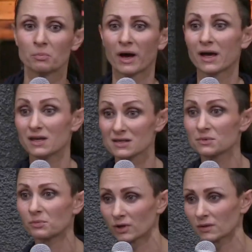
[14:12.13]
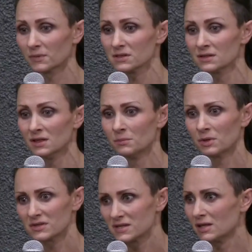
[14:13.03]
by His appointment
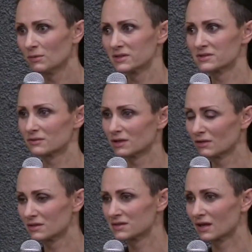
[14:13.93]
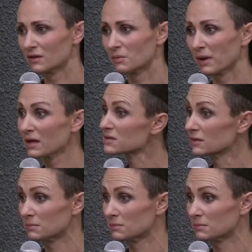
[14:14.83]
because He wants to reconcile them back to